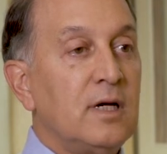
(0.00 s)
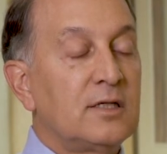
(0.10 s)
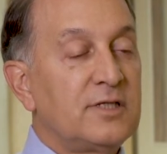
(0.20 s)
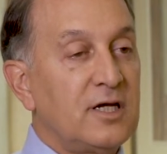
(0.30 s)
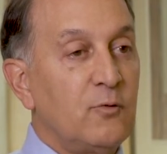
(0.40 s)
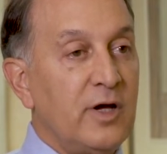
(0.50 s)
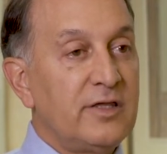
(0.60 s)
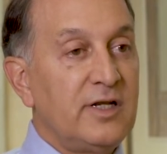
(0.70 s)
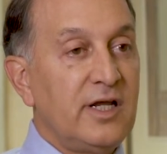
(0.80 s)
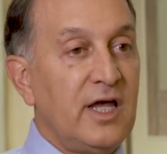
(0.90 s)
I'll take away
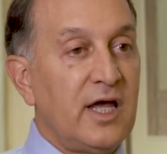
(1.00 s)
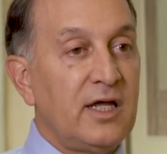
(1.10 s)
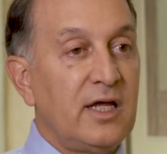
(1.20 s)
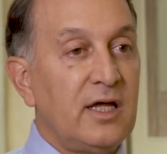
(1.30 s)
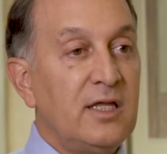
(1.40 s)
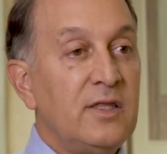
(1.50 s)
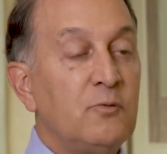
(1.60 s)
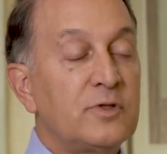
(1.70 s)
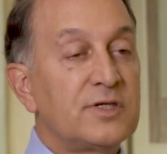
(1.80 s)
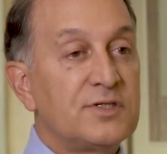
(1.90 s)
the decay, and
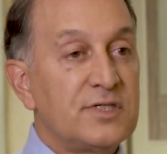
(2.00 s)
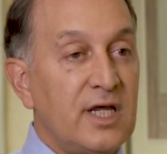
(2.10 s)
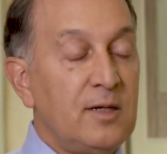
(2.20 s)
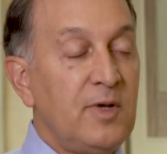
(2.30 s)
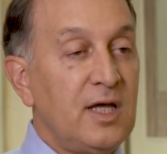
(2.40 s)
then with the same